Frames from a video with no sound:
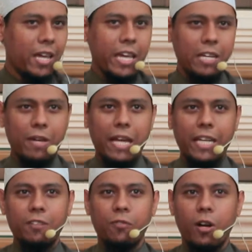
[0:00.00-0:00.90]

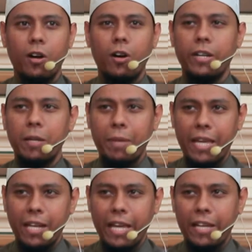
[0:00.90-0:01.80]
invalid for the
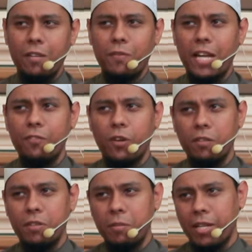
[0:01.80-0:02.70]
male and invalid for
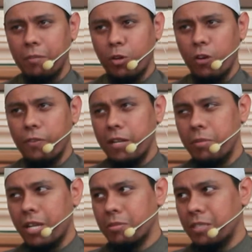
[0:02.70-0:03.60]
the female both and it
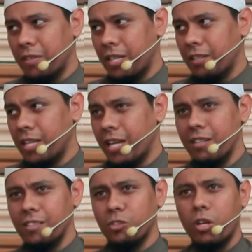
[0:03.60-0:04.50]
becomes invalid and
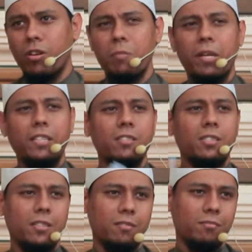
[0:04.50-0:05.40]
this is one of the major
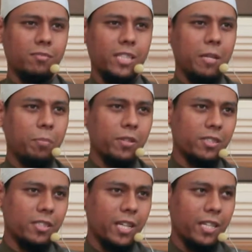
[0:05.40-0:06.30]
sin that a
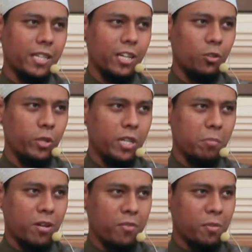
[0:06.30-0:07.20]
person and can do in the
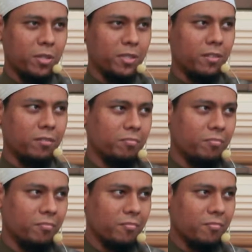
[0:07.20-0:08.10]
month of ramadan
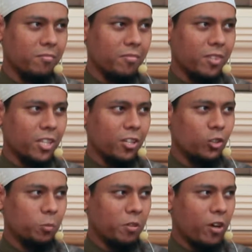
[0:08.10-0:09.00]

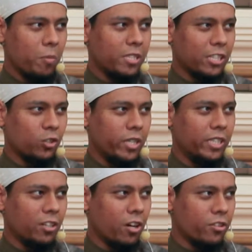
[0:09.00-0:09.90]
to perform sexual
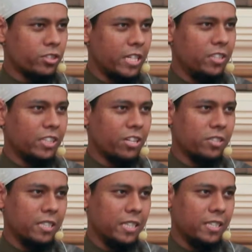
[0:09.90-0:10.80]
intercourse
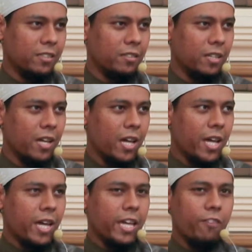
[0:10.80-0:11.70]
intentionally
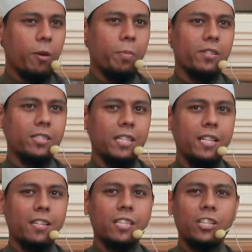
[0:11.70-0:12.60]
if a person
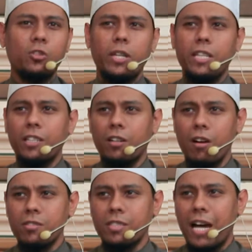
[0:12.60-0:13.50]
does sexual
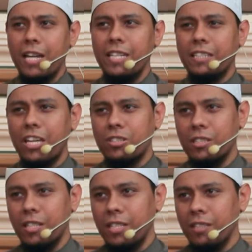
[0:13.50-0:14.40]
intercourse
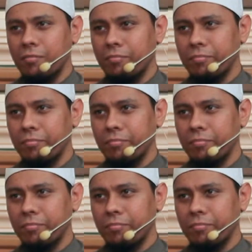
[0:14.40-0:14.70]
unintentionally